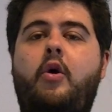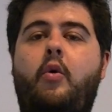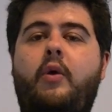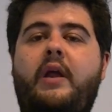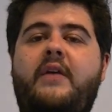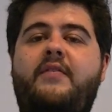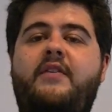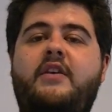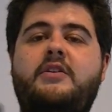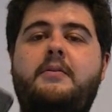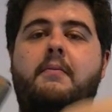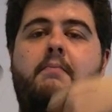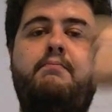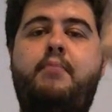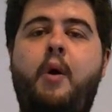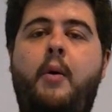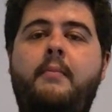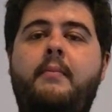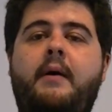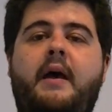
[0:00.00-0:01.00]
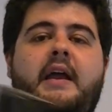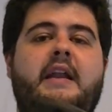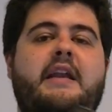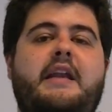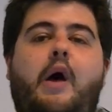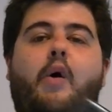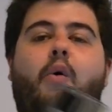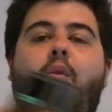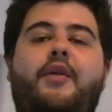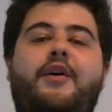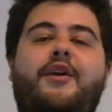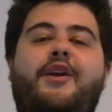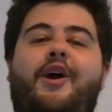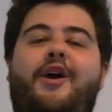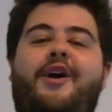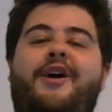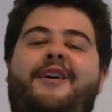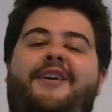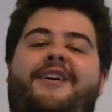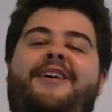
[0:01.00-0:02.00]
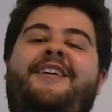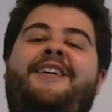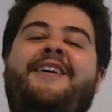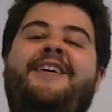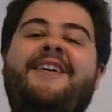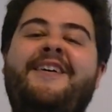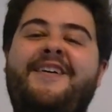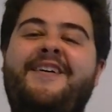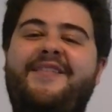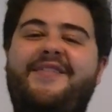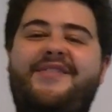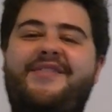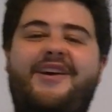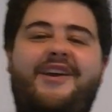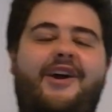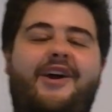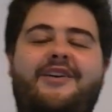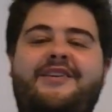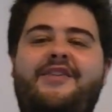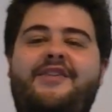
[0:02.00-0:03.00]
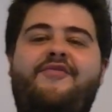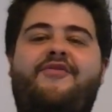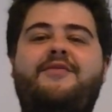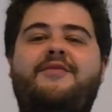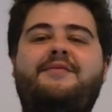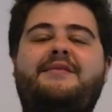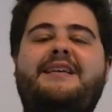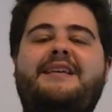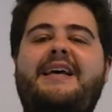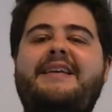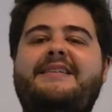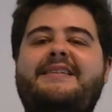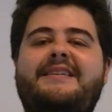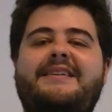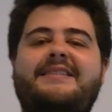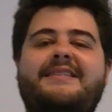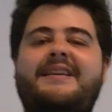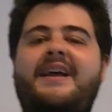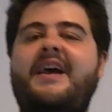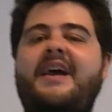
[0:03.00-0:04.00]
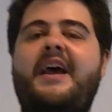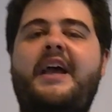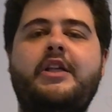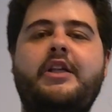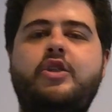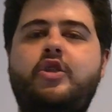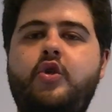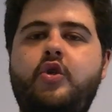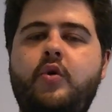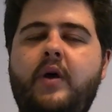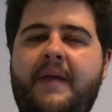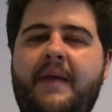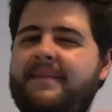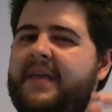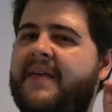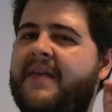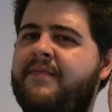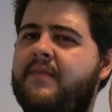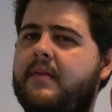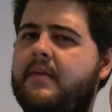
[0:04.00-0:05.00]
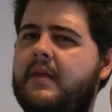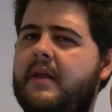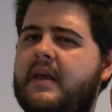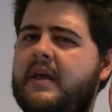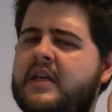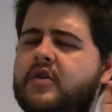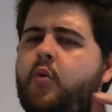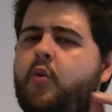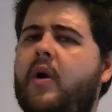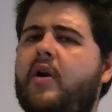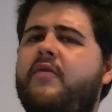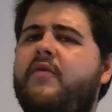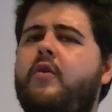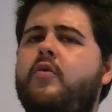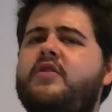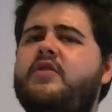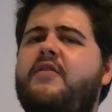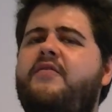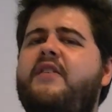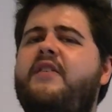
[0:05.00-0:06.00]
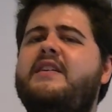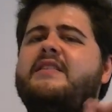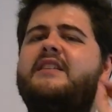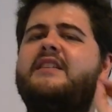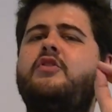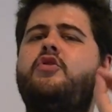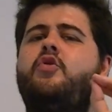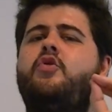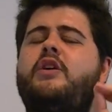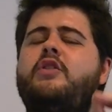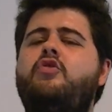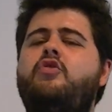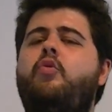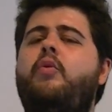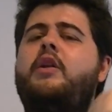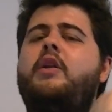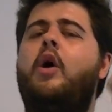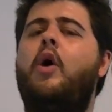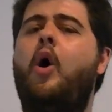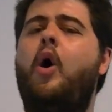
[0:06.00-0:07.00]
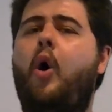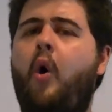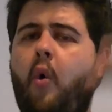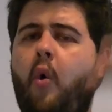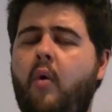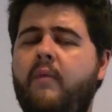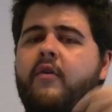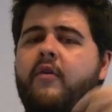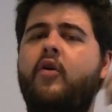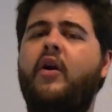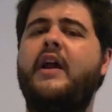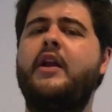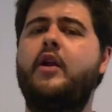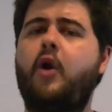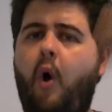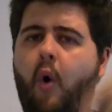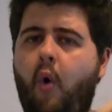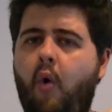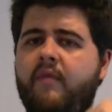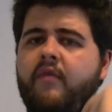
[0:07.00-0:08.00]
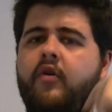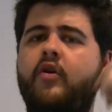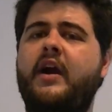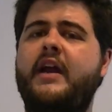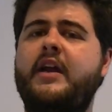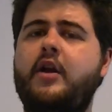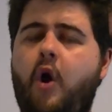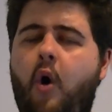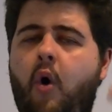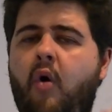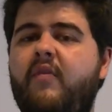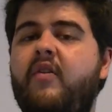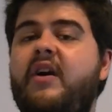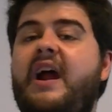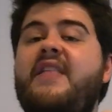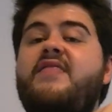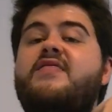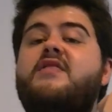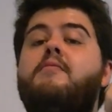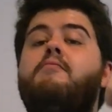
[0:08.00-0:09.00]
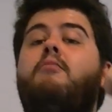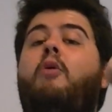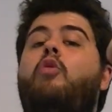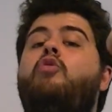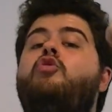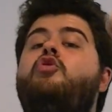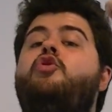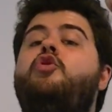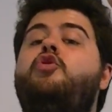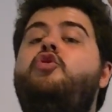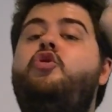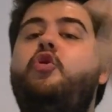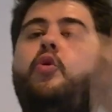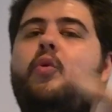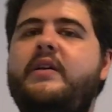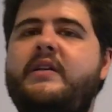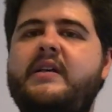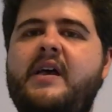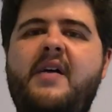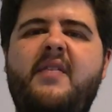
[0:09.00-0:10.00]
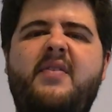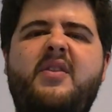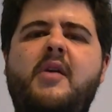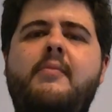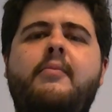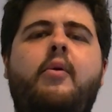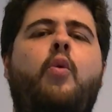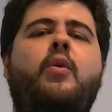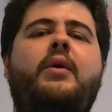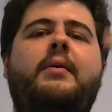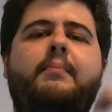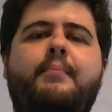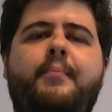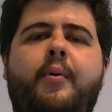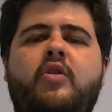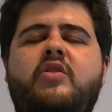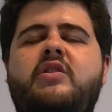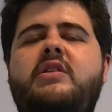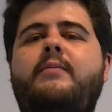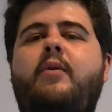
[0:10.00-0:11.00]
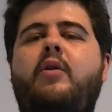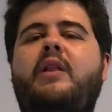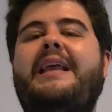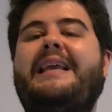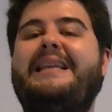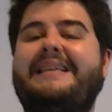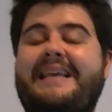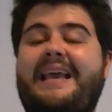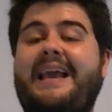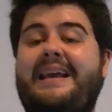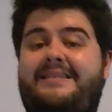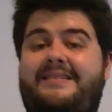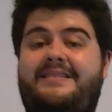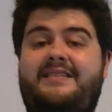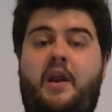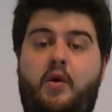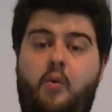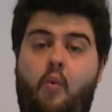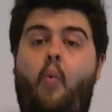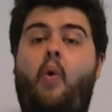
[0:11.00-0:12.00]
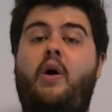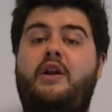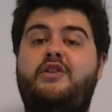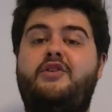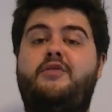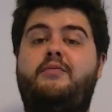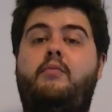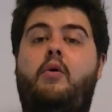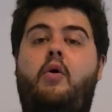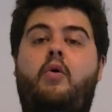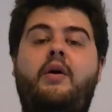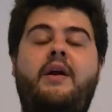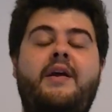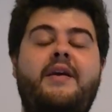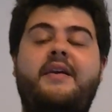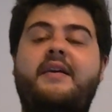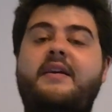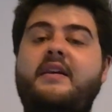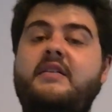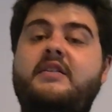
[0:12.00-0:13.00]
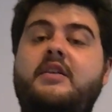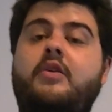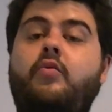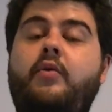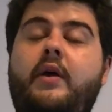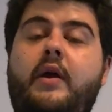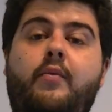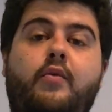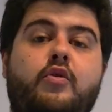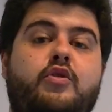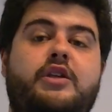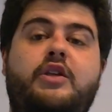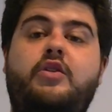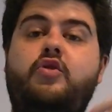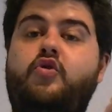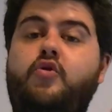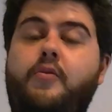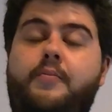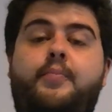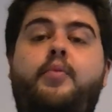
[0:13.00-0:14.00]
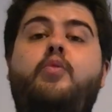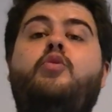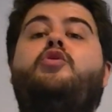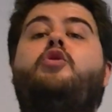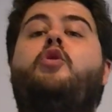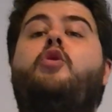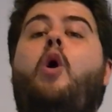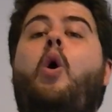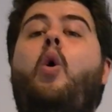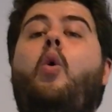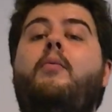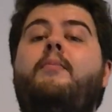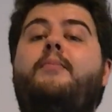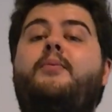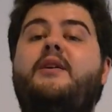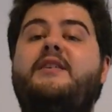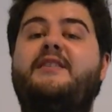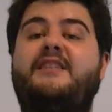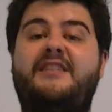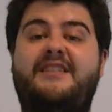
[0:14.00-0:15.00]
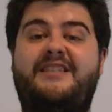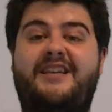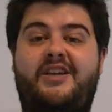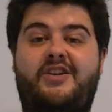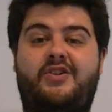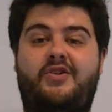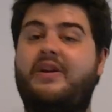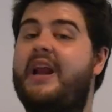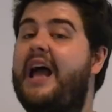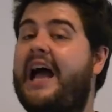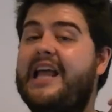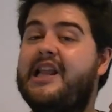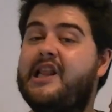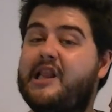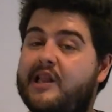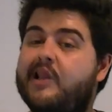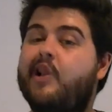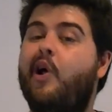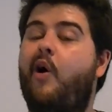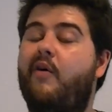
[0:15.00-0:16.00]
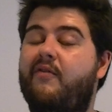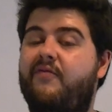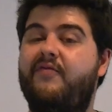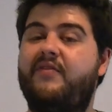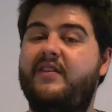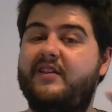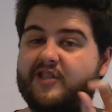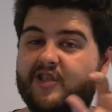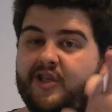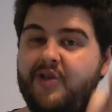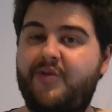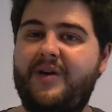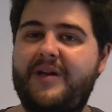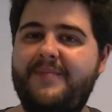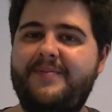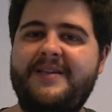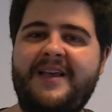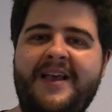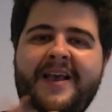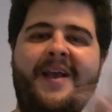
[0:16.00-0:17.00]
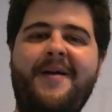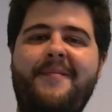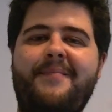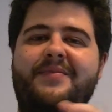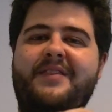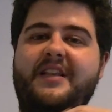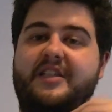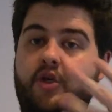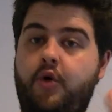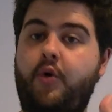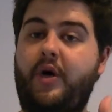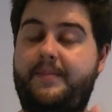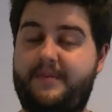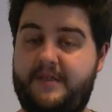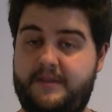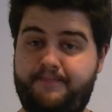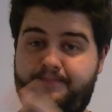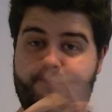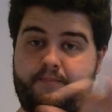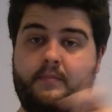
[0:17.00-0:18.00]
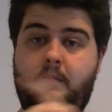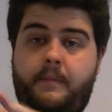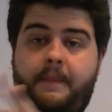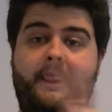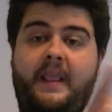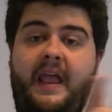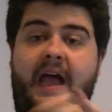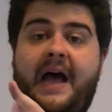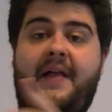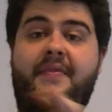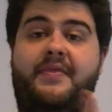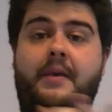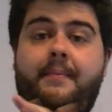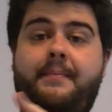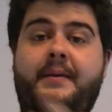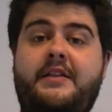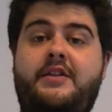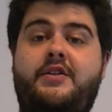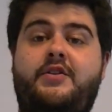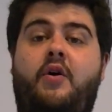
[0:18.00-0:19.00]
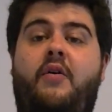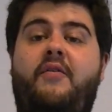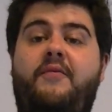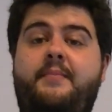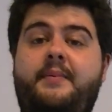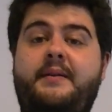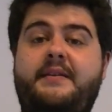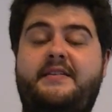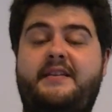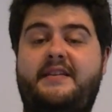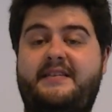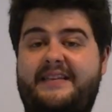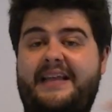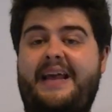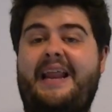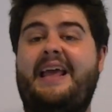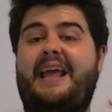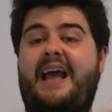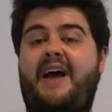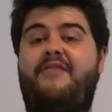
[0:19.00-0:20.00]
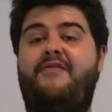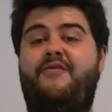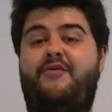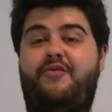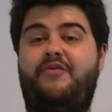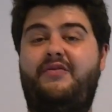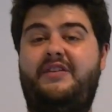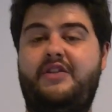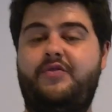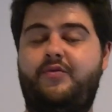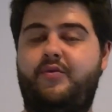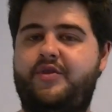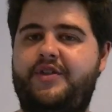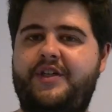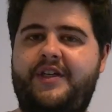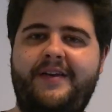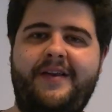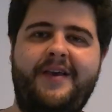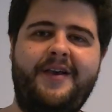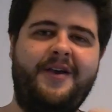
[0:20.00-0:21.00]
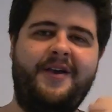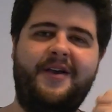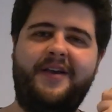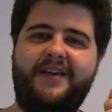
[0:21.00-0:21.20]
go like this, boom, and now they are they are different sizes. And you and it's one of those effects that you can do it over and over and over, and the more you do it, the more impossible it gets. And once more, it's a great routine to put your own presentation. I love the script and the bits of business that I have for this routine.